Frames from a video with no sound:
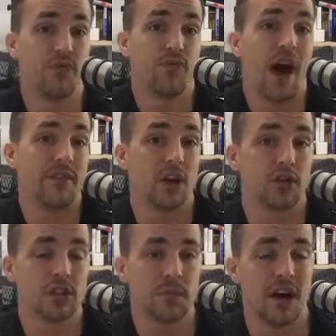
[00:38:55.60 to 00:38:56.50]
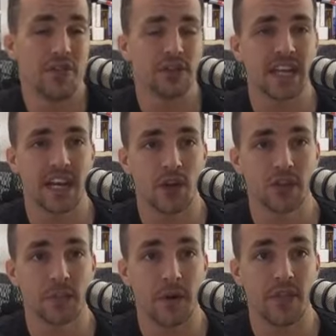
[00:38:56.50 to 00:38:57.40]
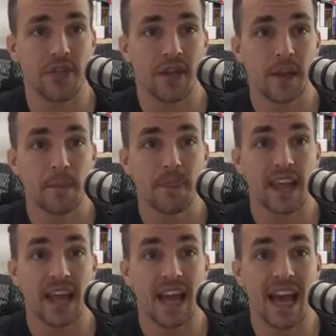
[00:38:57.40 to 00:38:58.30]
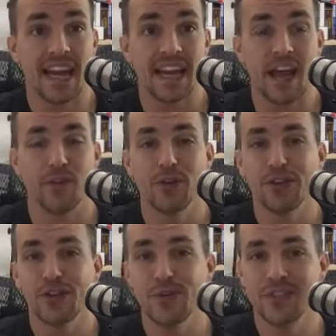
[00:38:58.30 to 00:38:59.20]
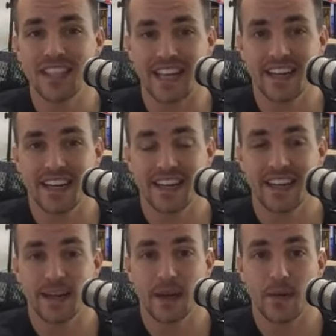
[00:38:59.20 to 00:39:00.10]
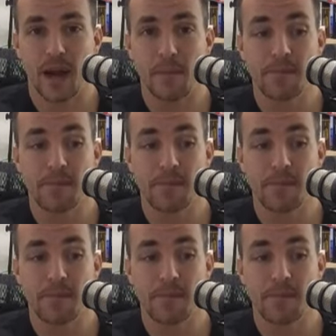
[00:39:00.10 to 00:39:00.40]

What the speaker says: $5 a month or $10 a month and never use it, right?